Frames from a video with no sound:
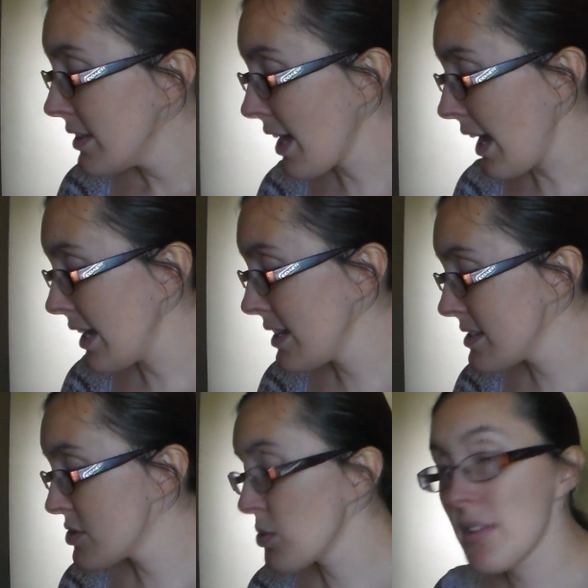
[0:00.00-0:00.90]
yeah, it
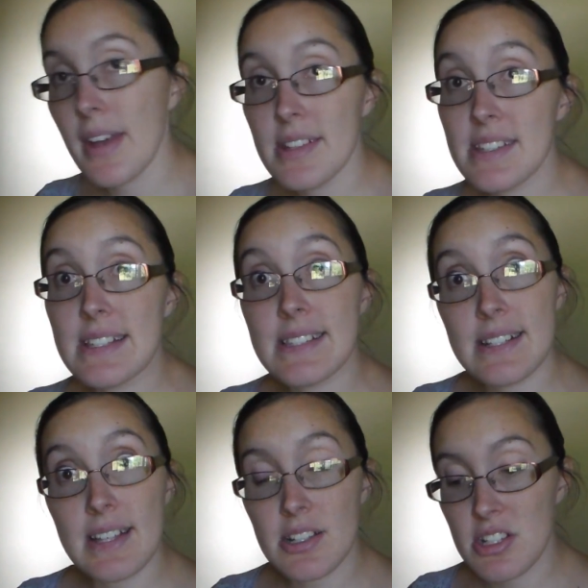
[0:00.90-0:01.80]
is 12 ounces,
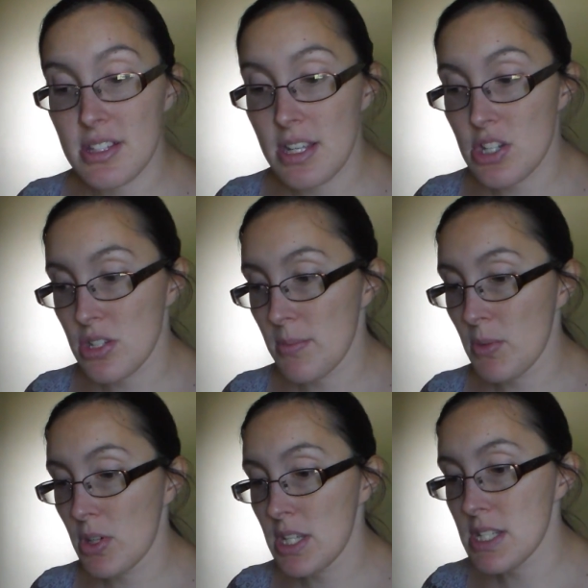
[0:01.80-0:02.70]
6 ounces each. So
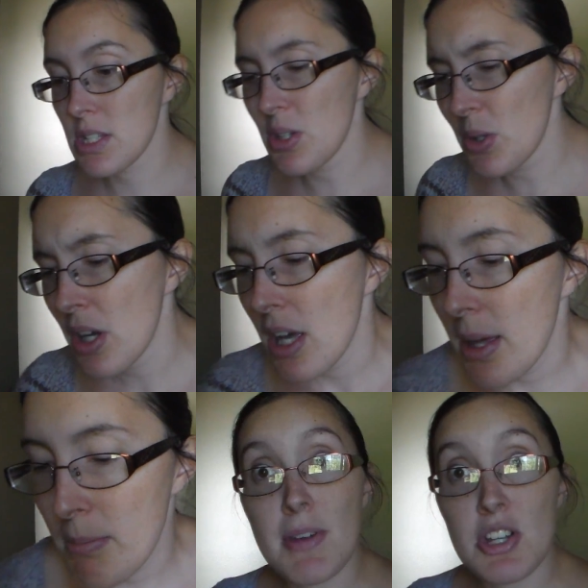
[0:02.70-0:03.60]
I'm going to
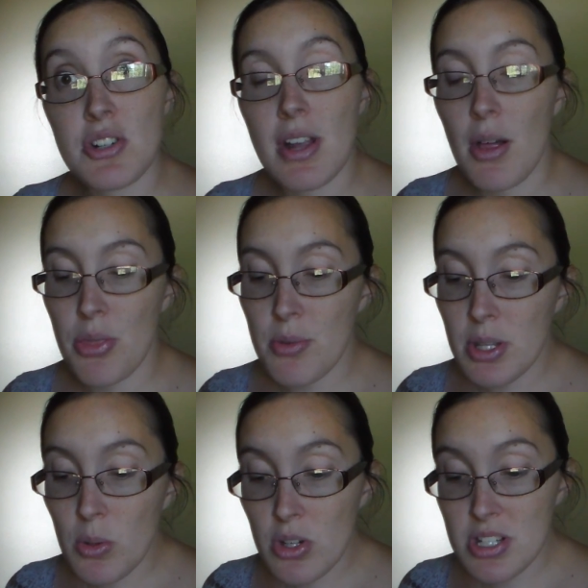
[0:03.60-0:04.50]
measure out
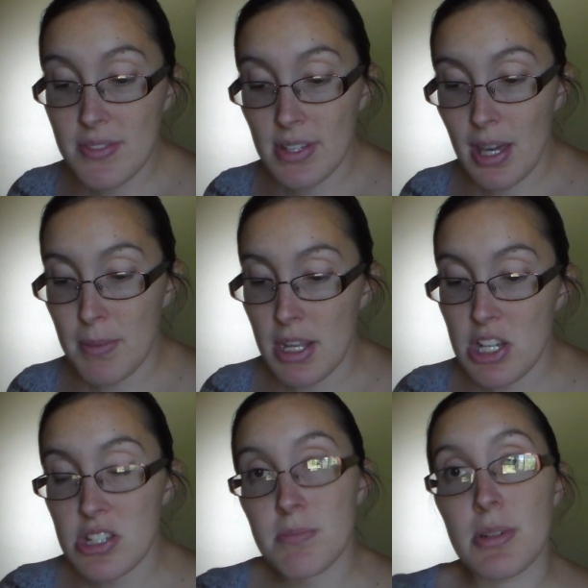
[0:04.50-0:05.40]
3/4 of a cup
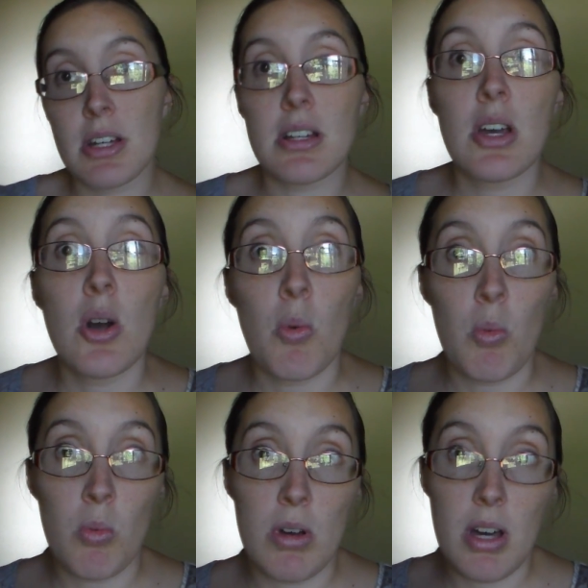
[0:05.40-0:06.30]
each and put
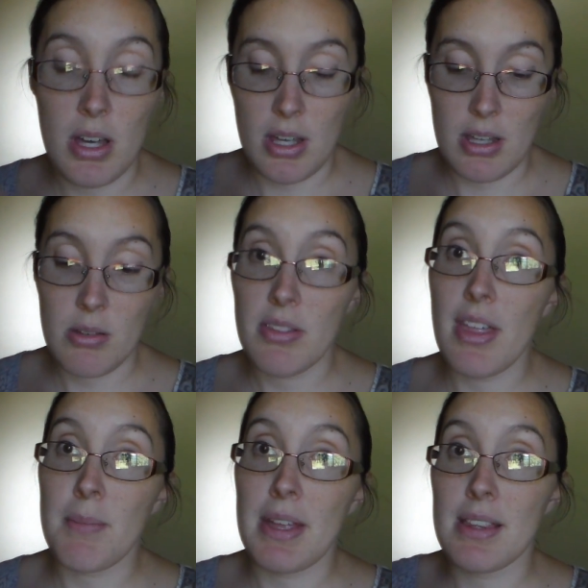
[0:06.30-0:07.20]

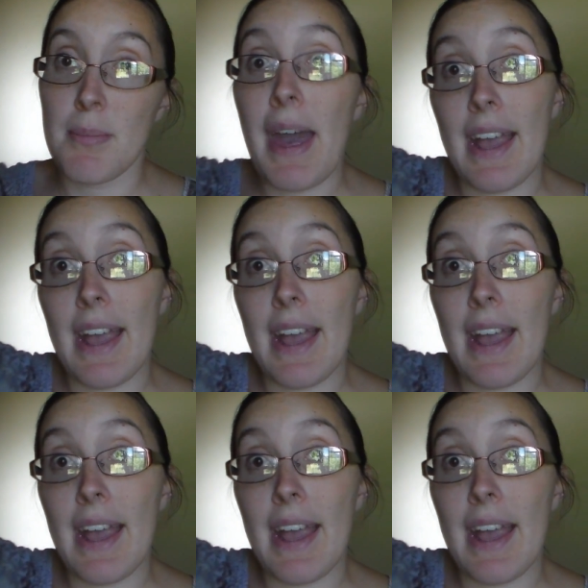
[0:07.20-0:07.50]
them in the